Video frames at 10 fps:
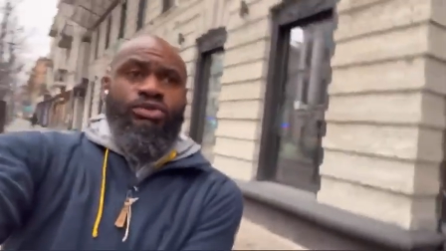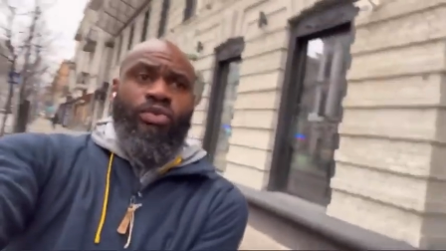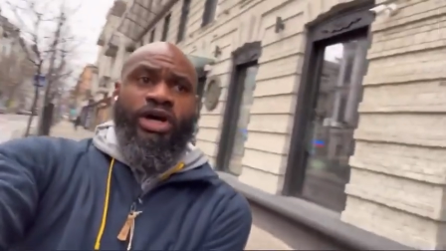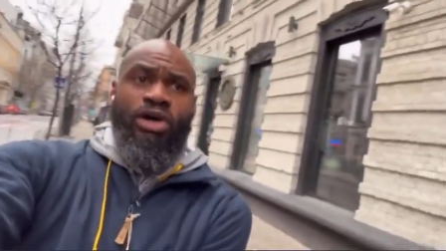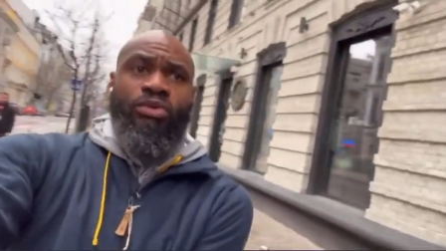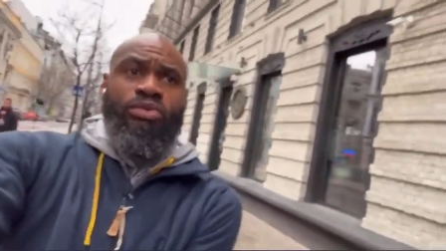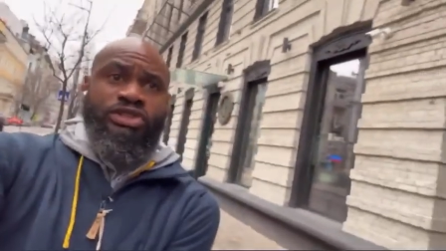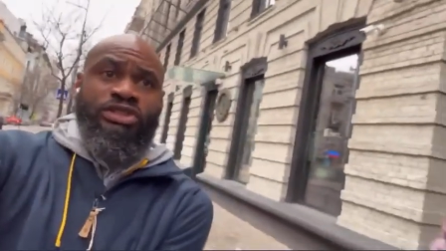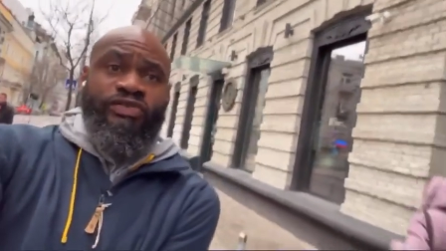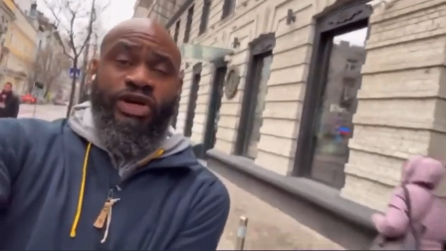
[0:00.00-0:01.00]
as well,
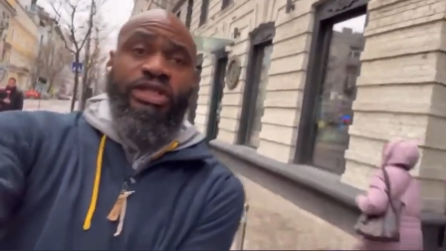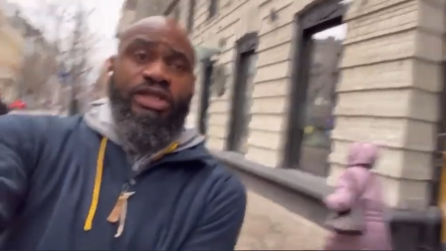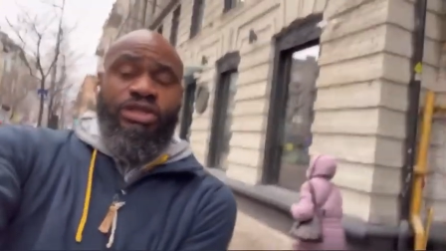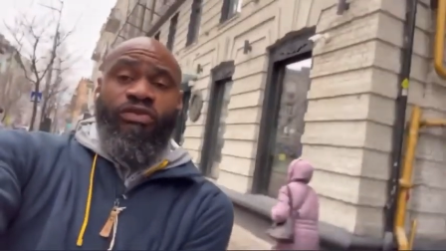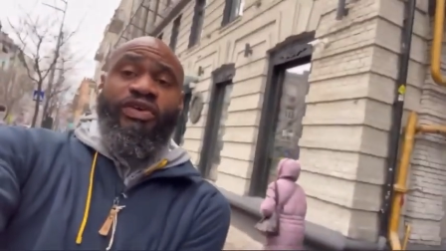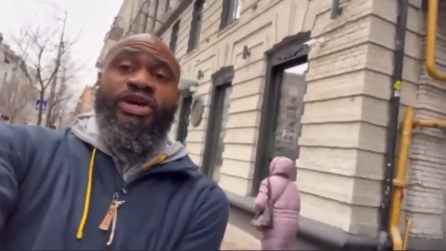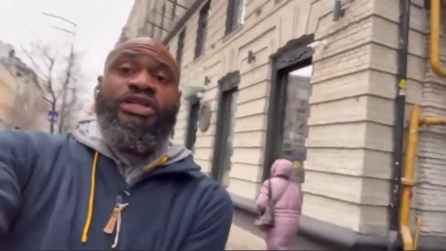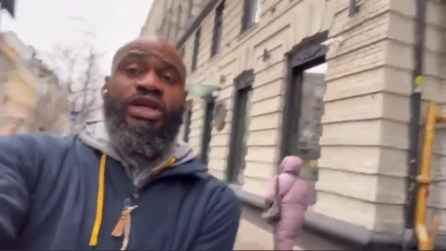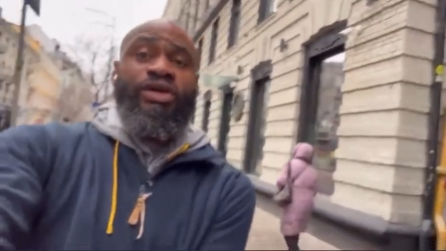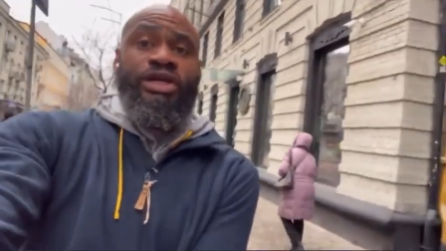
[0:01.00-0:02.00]
which is very, you know, very
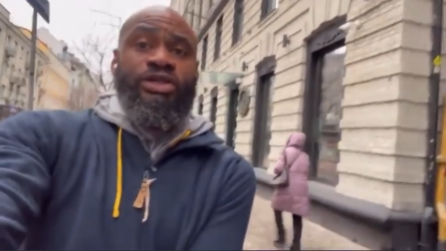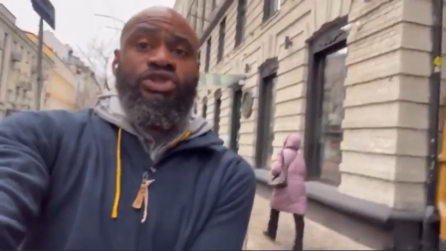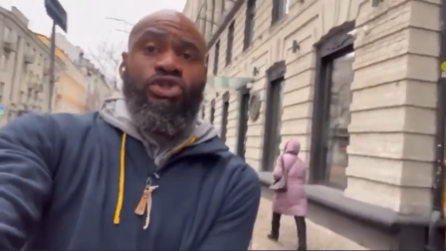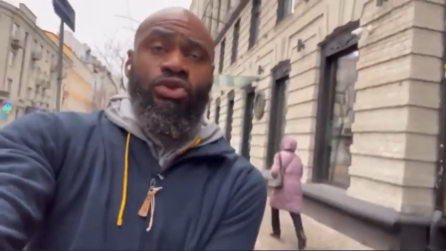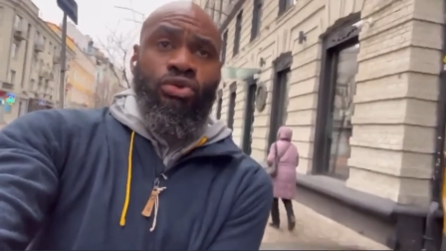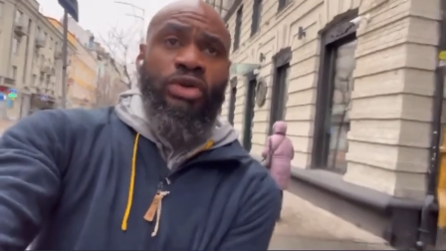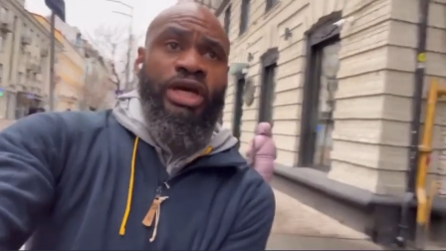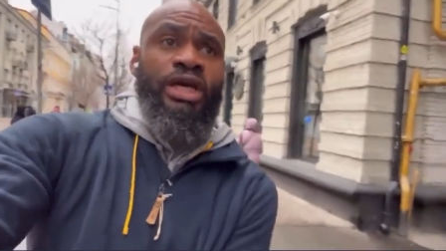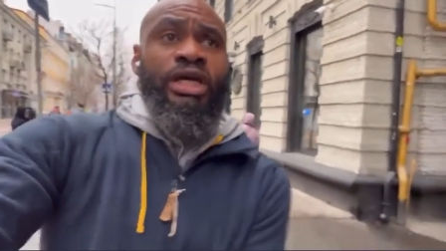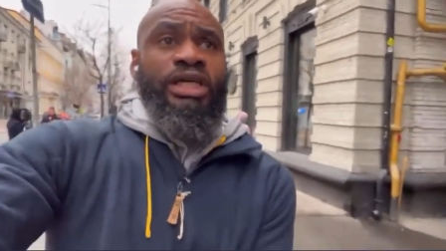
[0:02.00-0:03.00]
near here to
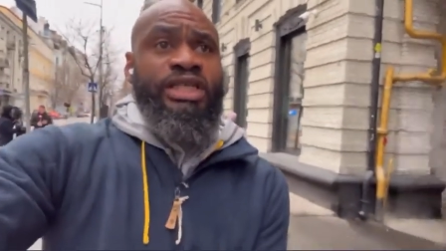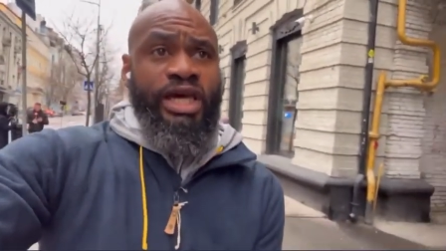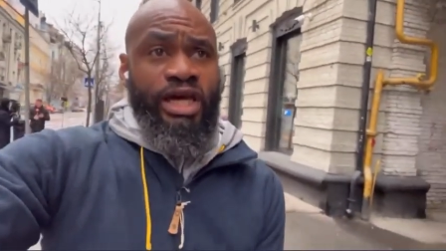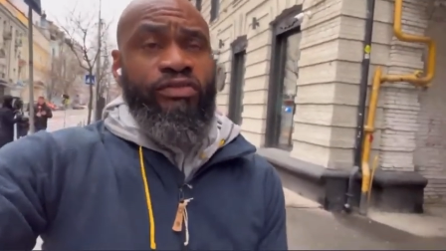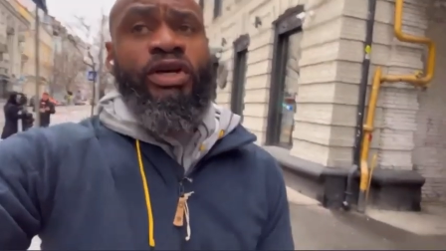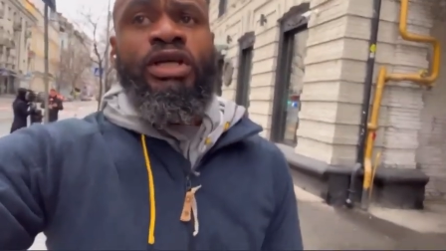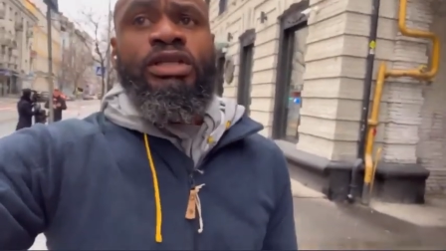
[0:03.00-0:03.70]
Kiev.